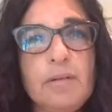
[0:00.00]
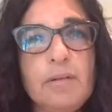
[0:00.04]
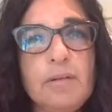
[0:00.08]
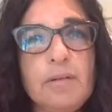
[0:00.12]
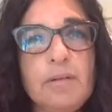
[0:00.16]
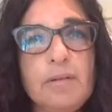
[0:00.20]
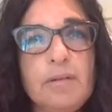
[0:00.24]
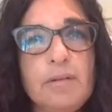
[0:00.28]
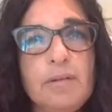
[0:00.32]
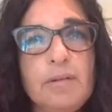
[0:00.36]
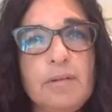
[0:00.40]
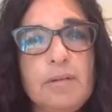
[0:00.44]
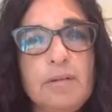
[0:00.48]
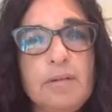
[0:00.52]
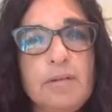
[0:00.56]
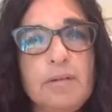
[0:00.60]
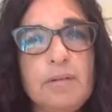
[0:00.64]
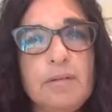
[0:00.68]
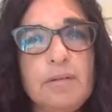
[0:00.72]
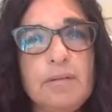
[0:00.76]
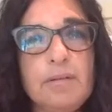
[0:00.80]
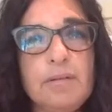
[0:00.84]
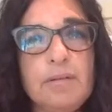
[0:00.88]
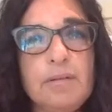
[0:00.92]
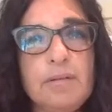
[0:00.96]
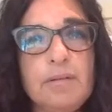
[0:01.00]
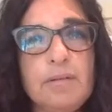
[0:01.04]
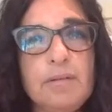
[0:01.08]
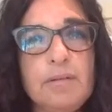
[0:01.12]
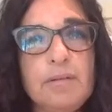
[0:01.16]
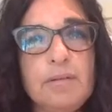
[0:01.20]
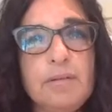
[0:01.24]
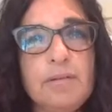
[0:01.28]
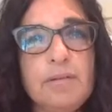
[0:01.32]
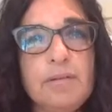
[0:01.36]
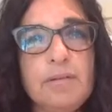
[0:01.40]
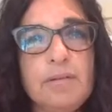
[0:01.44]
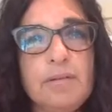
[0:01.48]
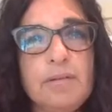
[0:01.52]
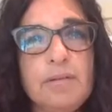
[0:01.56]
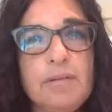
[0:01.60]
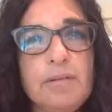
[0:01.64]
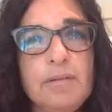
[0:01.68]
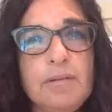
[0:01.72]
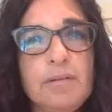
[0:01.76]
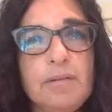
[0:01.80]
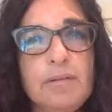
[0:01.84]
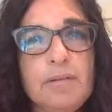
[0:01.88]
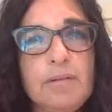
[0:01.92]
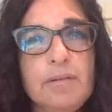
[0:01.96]

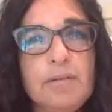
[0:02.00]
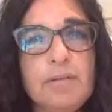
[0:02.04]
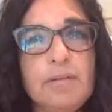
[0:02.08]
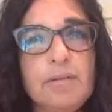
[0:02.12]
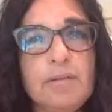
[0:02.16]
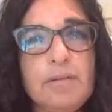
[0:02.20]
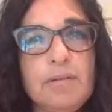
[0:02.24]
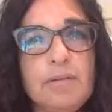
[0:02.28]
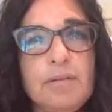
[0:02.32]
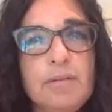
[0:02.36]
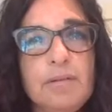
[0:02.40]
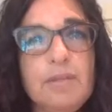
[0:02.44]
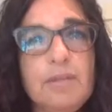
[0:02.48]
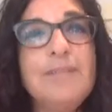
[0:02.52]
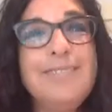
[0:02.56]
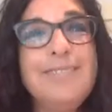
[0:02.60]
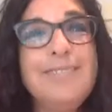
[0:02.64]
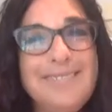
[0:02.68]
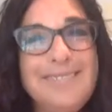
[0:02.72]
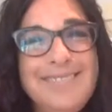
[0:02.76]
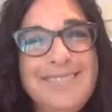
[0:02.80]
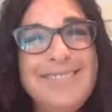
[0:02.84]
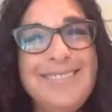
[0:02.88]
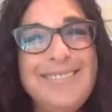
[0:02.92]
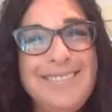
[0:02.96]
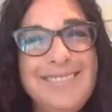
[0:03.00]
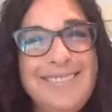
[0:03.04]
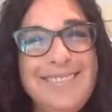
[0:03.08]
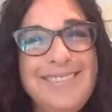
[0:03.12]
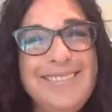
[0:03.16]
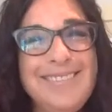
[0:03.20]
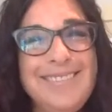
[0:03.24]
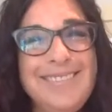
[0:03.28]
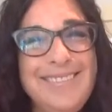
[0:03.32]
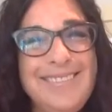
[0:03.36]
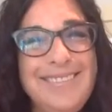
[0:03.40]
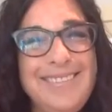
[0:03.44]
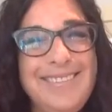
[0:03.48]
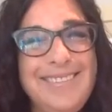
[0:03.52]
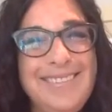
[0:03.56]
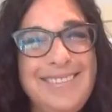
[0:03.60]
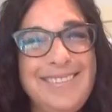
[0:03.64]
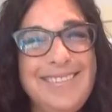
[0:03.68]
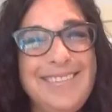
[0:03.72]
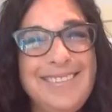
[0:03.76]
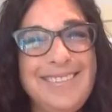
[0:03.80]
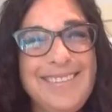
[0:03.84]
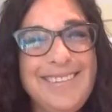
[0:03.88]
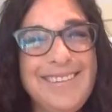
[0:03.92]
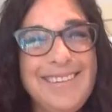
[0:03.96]

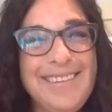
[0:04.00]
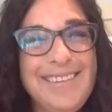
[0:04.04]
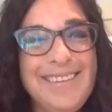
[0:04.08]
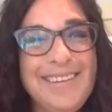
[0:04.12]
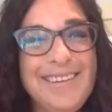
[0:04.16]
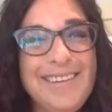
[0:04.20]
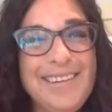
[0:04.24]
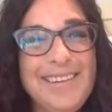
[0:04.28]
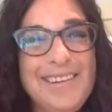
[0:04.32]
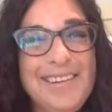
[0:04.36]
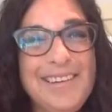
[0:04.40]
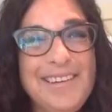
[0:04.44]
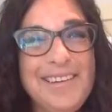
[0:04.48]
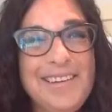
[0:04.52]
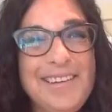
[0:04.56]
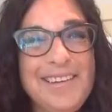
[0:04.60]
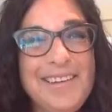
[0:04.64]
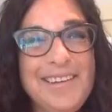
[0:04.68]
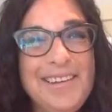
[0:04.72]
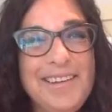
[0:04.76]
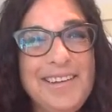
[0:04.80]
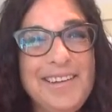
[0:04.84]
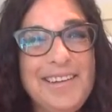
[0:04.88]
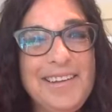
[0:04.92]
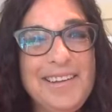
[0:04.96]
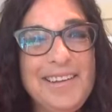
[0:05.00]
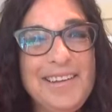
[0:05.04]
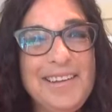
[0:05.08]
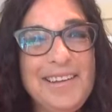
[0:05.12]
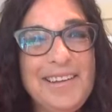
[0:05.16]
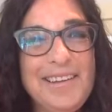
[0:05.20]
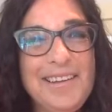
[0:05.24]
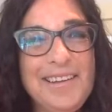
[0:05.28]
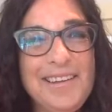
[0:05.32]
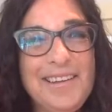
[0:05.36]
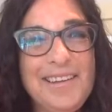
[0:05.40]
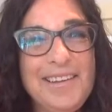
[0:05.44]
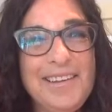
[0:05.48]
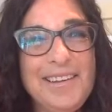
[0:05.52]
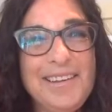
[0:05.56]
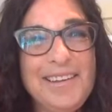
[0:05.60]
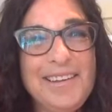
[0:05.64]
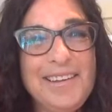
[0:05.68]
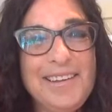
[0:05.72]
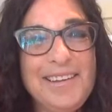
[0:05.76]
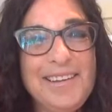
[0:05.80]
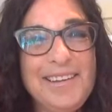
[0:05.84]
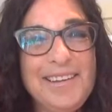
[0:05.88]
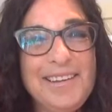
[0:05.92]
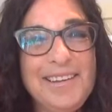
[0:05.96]

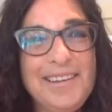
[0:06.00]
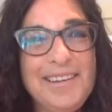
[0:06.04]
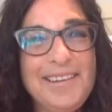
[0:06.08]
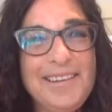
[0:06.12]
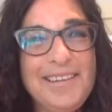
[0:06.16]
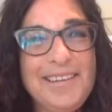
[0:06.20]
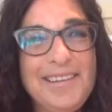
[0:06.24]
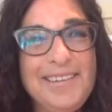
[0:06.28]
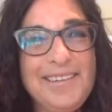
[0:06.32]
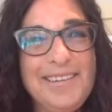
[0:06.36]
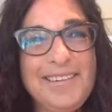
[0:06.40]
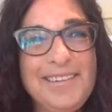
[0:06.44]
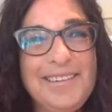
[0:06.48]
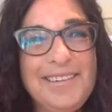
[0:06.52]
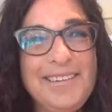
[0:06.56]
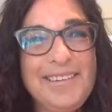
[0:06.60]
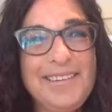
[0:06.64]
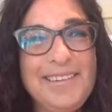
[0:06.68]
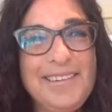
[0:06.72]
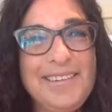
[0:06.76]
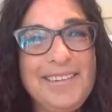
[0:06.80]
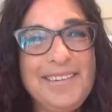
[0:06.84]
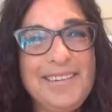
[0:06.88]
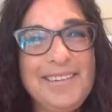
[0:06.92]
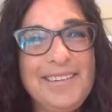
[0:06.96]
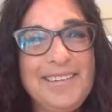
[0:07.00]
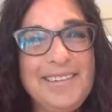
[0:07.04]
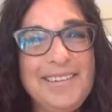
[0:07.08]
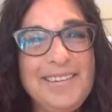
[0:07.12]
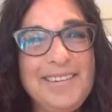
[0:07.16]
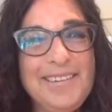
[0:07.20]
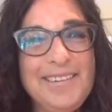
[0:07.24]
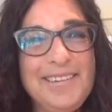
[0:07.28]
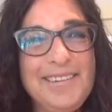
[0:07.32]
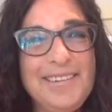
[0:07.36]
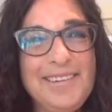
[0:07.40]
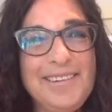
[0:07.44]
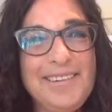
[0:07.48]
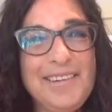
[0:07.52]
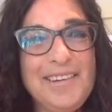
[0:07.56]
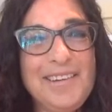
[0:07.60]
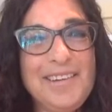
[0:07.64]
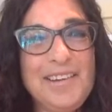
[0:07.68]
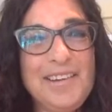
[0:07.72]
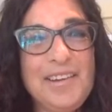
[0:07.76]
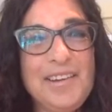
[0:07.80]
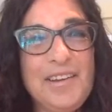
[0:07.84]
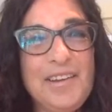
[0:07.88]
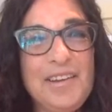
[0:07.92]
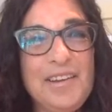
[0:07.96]
[no speech]